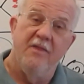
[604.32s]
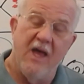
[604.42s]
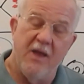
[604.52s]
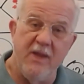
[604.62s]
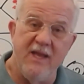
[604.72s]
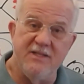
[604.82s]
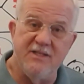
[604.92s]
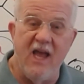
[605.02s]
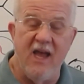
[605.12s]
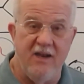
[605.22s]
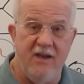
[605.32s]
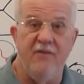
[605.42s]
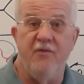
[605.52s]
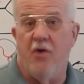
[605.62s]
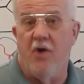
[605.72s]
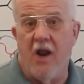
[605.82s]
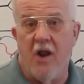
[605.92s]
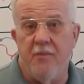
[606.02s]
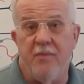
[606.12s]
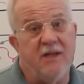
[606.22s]
that being said, if you're not
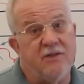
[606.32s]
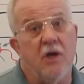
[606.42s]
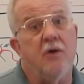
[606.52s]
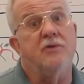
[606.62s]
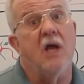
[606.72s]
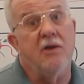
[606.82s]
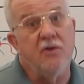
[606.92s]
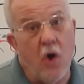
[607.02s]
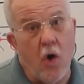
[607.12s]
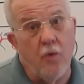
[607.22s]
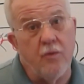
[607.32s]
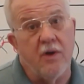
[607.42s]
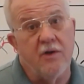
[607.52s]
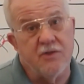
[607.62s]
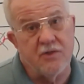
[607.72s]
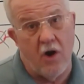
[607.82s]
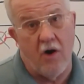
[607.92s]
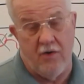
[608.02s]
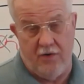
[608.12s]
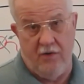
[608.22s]
on benzos, don't
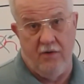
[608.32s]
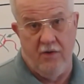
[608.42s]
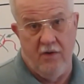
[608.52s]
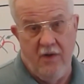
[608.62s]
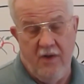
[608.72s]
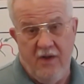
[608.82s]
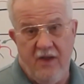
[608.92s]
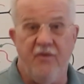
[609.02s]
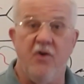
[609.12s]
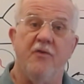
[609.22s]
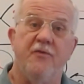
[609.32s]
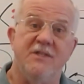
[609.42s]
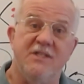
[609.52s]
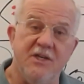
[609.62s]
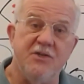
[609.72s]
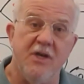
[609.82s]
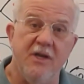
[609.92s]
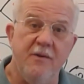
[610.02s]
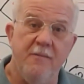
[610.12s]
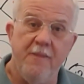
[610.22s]
start. If you're a
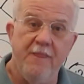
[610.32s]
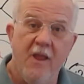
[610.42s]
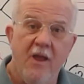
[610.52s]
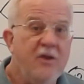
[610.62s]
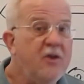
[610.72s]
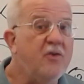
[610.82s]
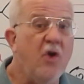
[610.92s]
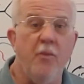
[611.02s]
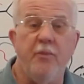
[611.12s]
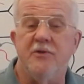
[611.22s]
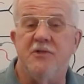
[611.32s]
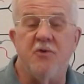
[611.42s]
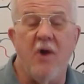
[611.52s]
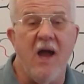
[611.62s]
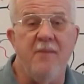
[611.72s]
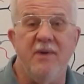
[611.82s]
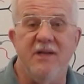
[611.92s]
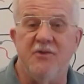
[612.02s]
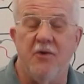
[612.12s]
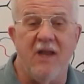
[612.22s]
physician, you don't prescribe
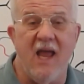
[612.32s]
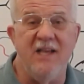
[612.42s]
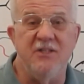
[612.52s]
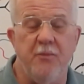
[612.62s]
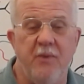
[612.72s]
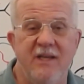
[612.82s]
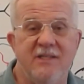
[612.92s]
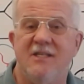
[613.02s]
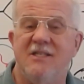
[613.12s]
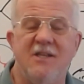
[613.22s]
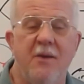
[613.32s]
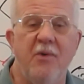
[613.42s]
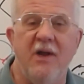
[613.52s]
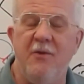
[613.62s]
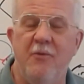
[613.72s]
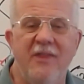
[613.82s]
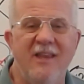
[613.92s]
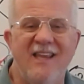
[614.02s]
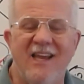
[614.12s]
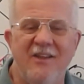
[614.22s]
benzodiazepines to somebody with
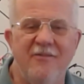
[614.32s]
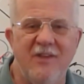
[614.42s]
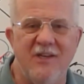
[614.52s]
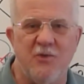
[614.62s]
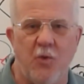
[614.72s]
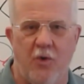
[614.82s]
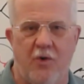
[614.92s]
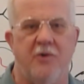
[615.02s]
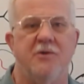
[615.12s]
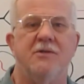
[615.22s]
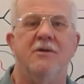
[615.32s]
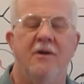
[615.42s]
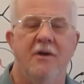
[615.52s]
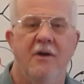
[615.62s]
addictive disorders.